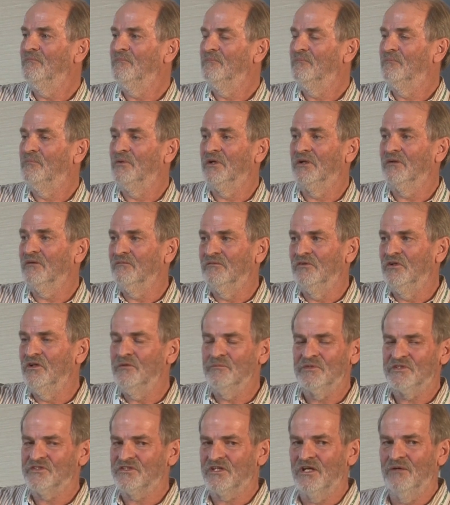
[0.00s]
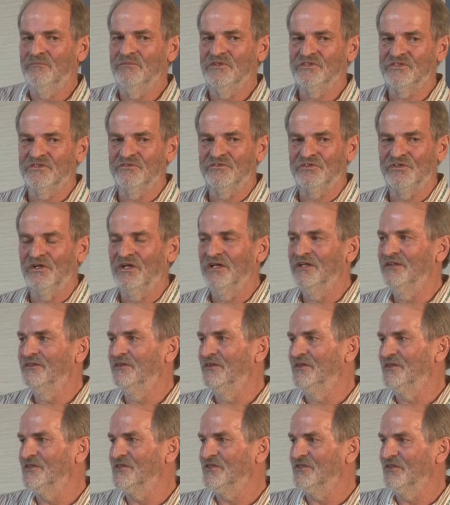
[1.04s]
but numerous companies have tried
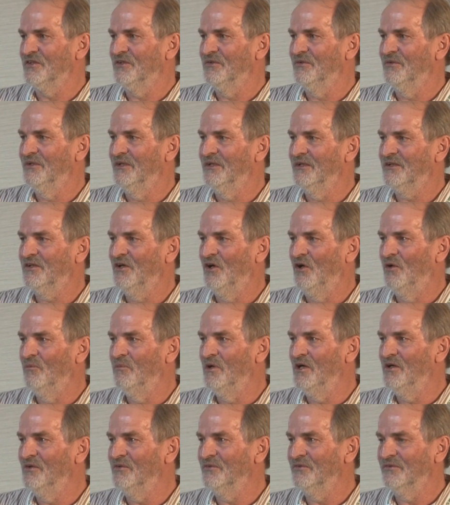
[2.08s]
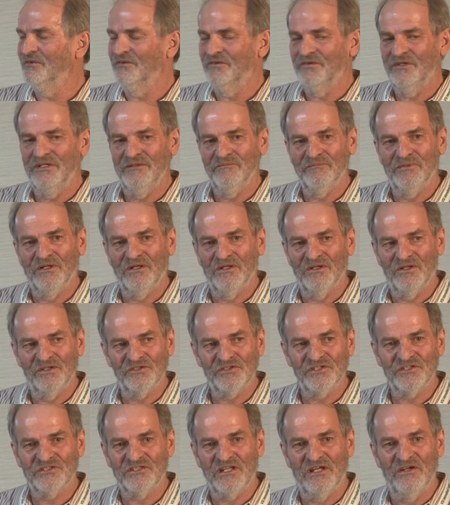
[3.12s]
this. So Cobalt and Green
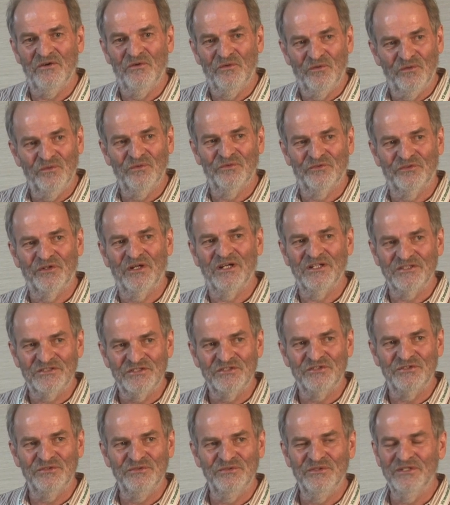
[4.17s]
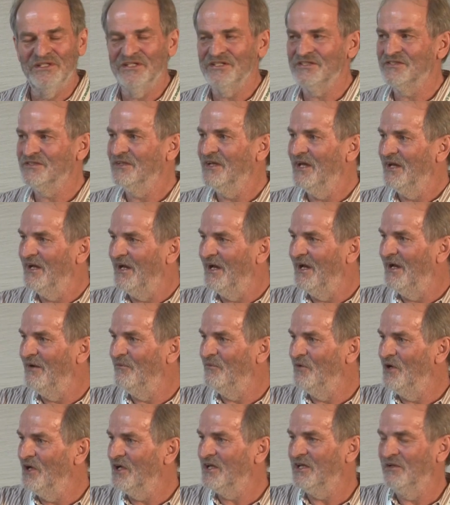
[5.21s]
Biologics, they all tried to do this,
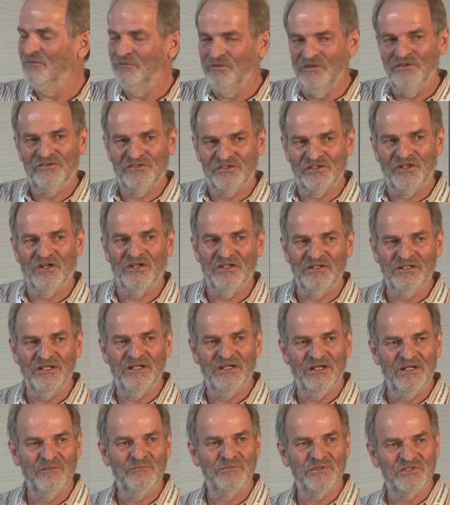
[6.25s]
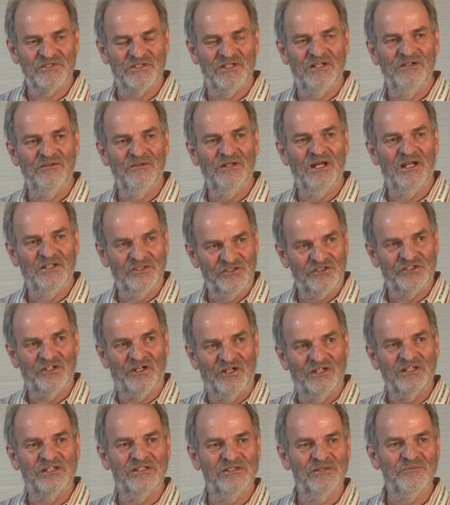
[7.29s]
working with China and Brazil, and
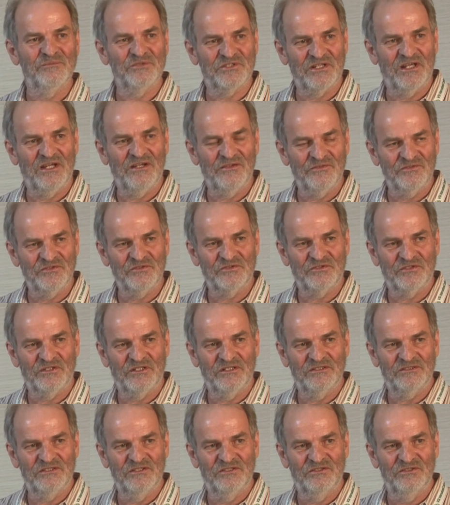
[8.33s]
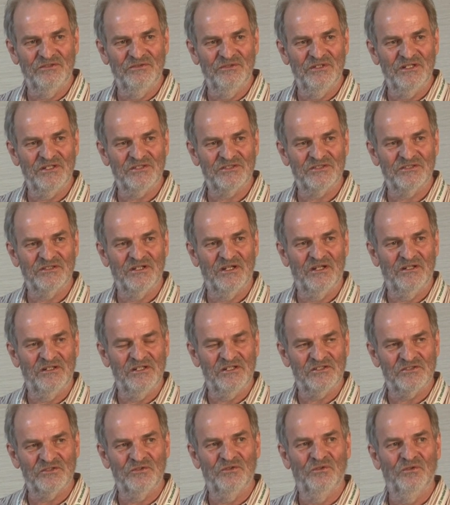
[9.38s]
China themselves have tried to do this, and
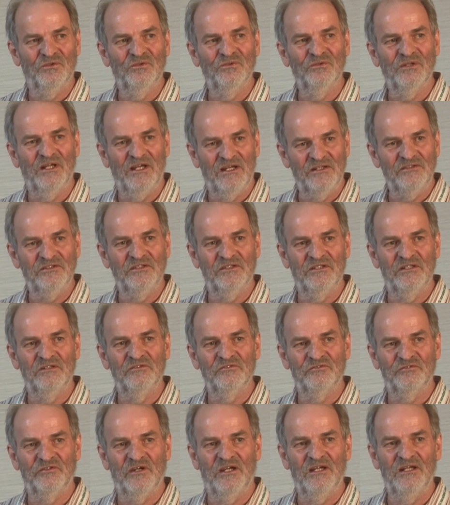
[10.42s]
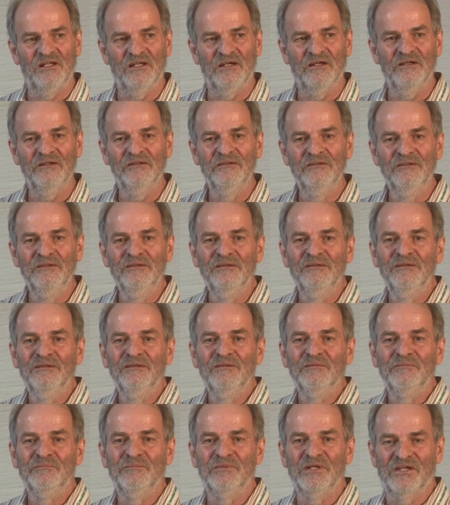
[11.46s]
it's all ended in failure
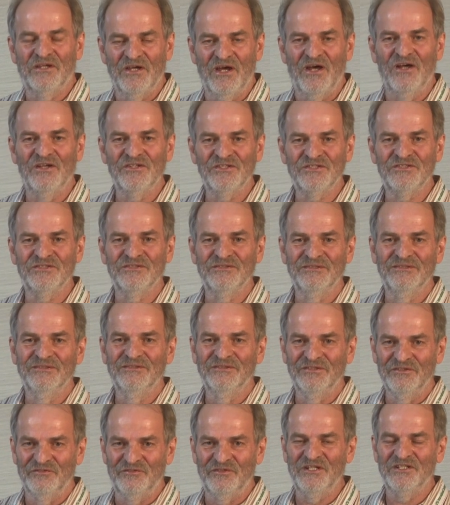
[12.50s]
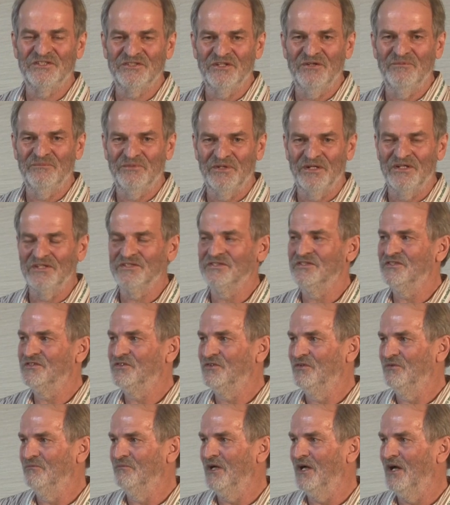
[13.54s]
because the feedstock price is
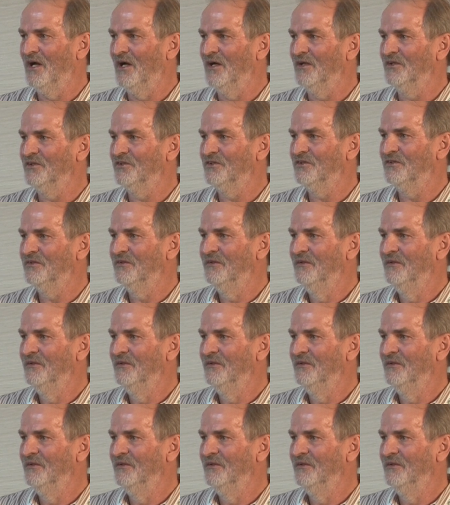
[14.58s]
too much.